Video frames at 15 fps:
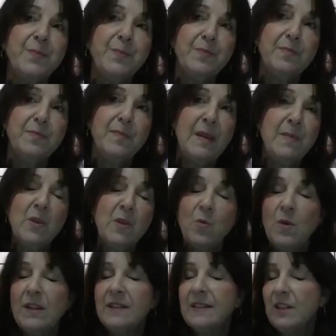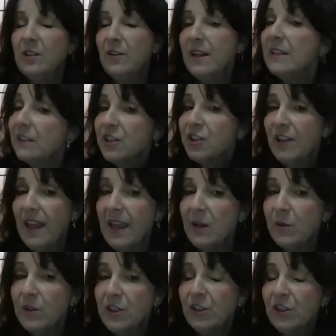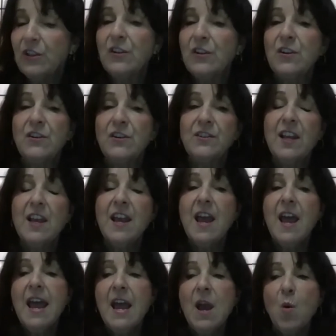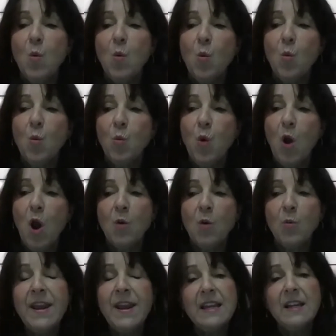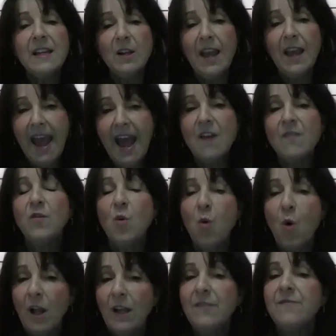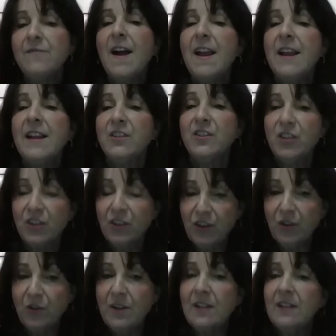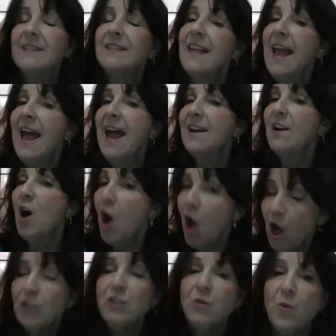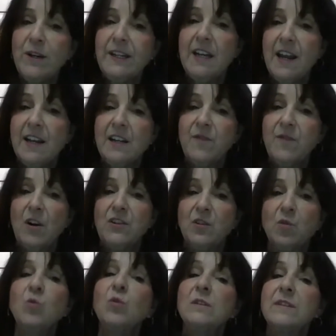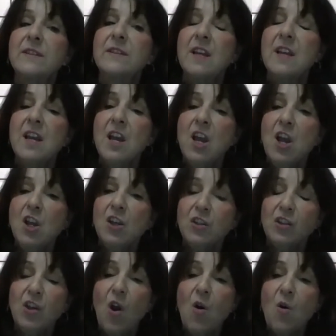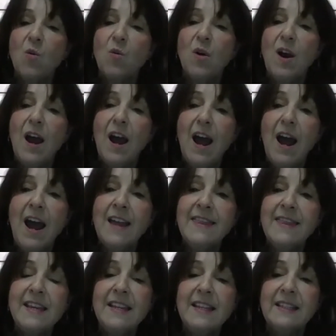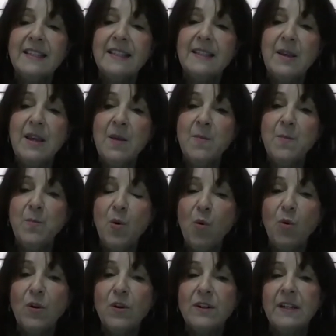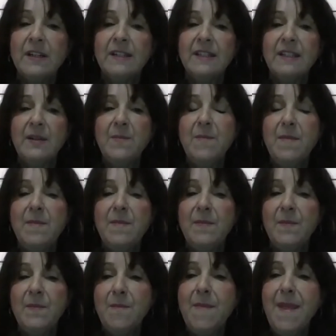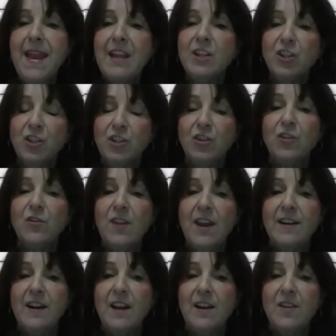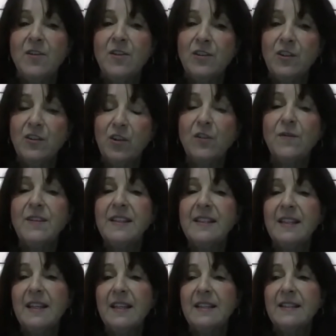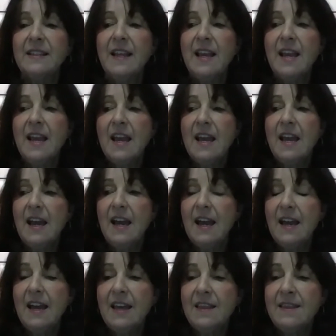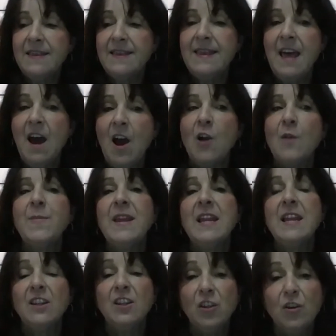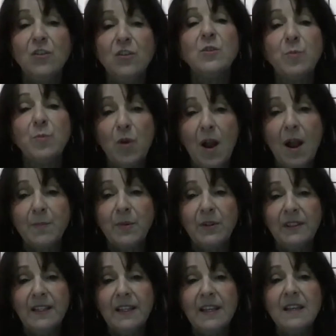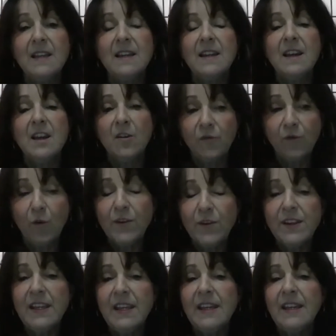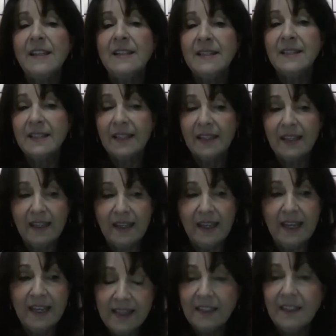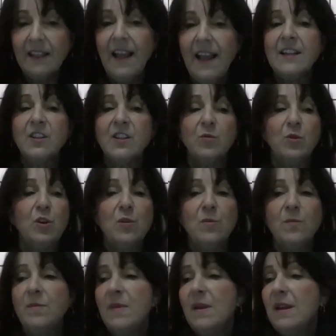maybe the ones that are English language learners. We have qualifying students at all 29 of our schools. So I think it's important to make sure that the services are being used properly for the kids in the classroom,